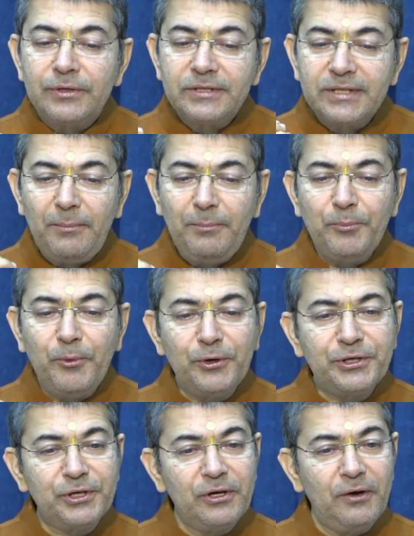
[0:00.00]
some
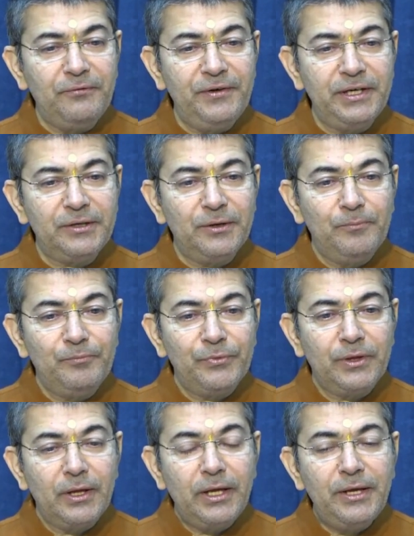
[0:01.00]
portion of it,
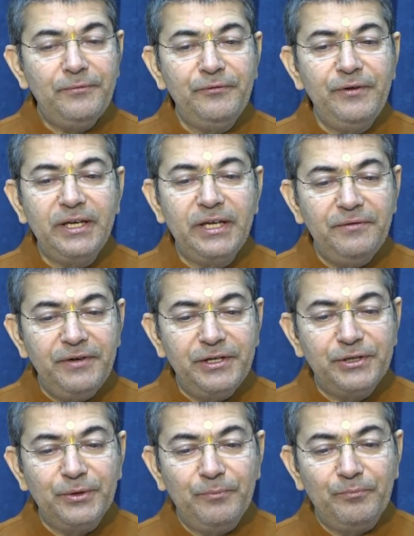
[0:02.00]
if we give
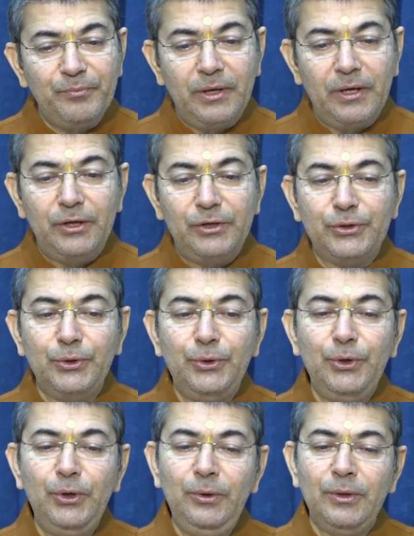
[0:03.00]
it
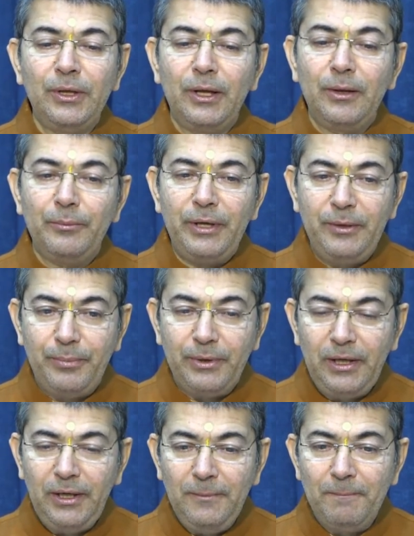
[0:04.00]
to
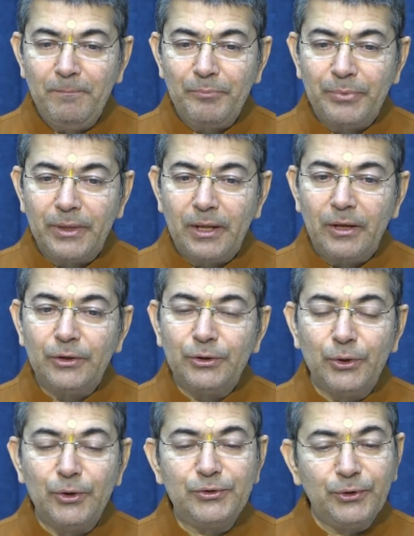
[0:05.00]
people,
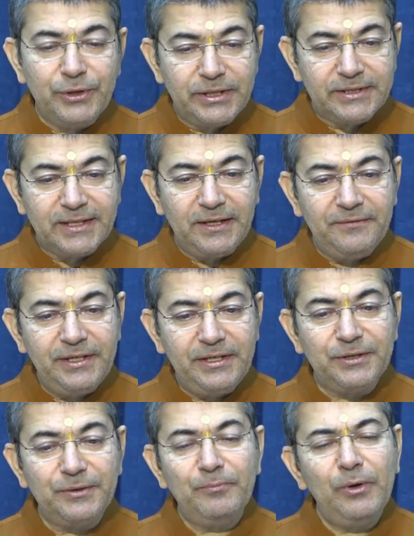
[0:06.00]
those who deserve
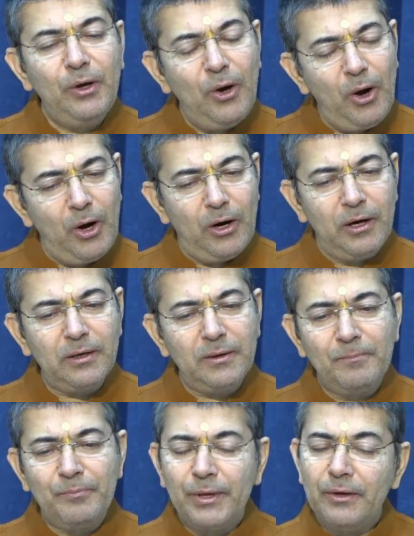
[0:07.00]
it, or
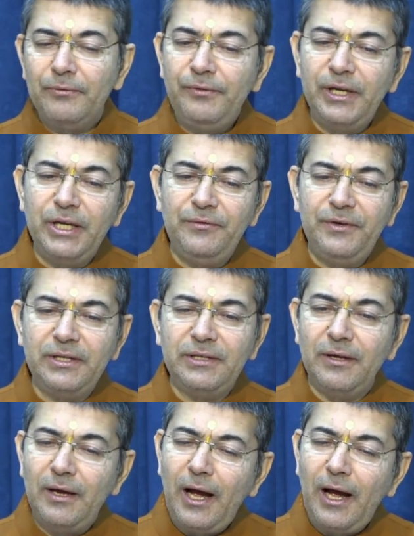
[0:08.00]
we give it